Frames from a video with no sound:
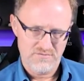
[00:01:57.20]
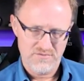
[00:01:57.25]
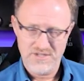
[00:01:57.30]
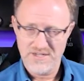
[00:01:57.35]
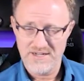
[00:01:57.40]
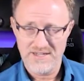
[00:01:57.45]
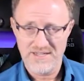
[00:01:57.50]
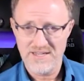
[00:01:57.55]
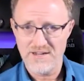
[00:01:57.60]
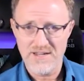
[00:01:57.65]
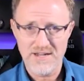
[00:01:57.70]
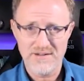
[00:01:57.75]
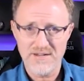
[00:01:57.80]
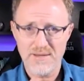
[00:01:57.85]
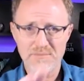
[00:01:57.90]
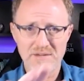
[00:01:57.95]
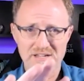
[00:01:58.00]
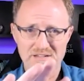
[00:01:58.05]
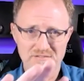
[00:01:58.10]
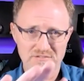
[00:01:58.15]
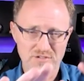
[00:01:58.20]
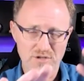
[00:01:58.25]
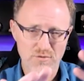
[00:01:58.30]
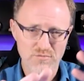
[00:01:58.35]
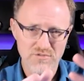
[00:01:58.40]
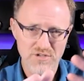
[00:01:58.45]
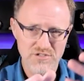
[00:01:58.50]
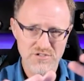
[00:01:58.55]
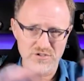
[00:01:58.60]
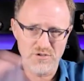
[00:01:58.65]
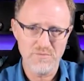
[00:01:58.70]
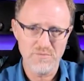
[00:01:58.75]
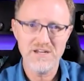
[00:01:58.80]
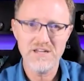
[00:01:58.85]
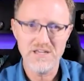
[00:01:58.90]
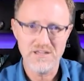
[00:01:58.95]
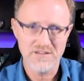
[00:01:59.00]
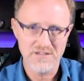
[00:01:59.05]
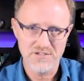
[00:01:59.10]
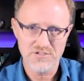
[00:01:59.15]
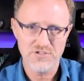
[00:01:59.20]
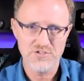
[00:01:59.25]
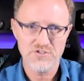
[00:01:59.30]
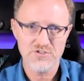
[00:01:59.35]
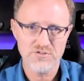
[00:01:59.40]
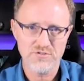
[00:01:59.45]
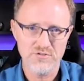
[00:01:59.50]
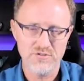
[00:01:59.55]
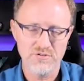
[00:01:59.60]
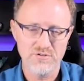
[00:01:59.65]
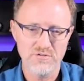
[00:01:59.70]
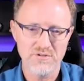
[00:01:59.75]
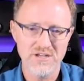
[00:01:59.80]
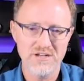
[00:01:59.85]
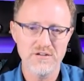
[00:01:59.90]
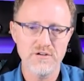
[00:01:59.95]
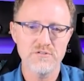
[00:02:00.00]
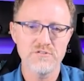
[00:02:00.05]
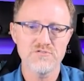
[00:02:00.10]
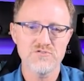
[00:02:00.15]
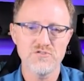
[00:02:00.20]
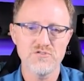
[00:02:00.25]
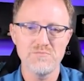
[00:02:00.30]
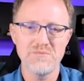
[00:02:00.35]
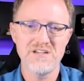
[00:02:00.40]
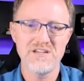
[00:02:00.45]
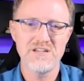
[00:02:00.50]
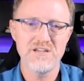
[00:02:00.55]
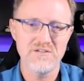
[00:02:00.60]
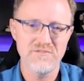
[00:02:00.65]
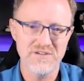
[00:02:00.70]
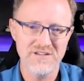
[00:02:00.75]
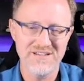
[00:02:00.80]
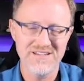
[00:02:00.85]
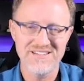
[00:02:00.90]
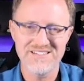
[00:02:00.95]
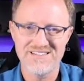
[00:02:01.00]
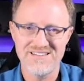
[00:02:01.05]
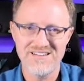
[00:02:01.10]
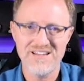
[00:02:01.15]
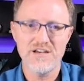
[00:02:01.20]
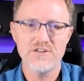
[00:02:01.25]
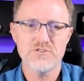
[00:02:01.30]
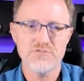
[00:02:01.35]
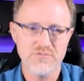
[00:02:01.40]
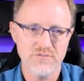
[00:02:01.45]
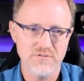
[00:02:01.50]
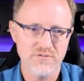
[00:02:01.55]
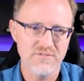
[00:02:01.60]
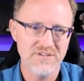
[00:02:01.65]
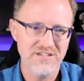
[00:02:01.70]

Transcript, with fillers: Again, I'm not. Don't assume any of this is true, and don't assume any of it is not true.